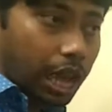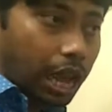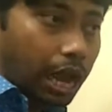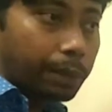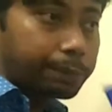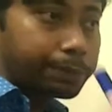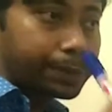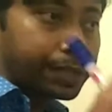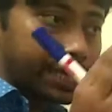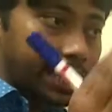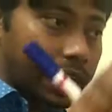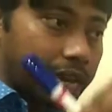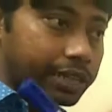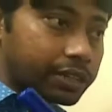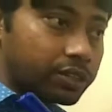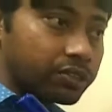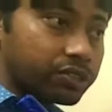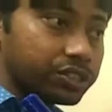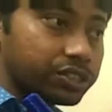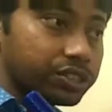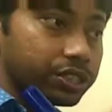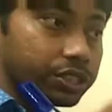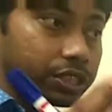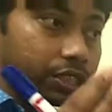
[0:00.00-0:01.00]
after the air
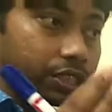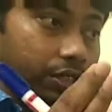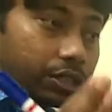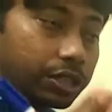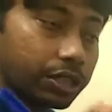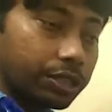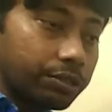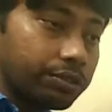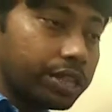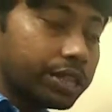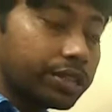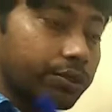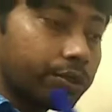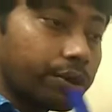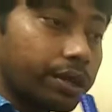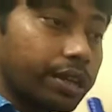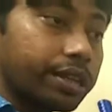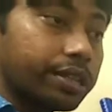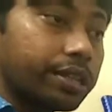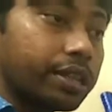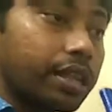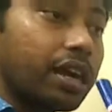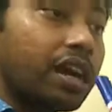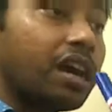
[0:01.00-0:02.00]
conditioning unit
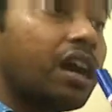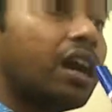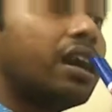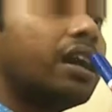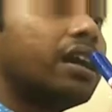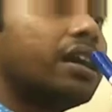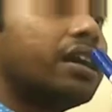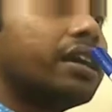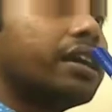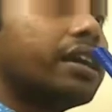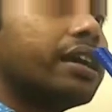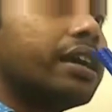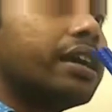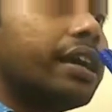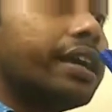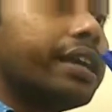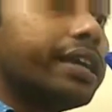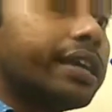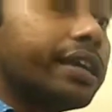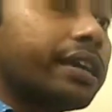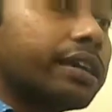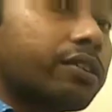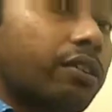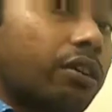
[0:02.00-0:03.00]
when the
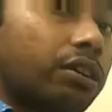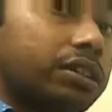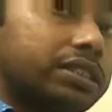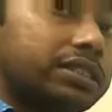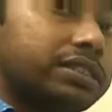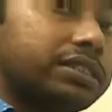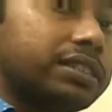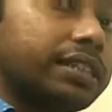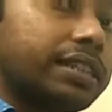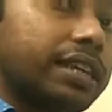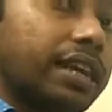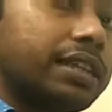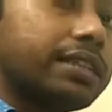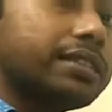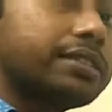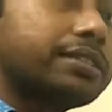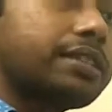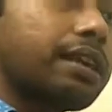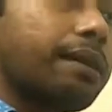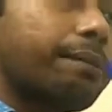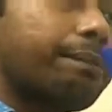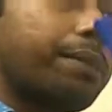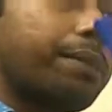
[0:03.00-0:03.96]
conditioned air is